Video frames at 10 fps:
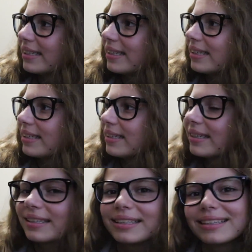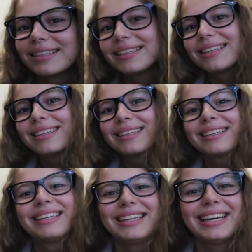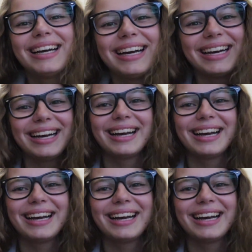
This person isn't speaking.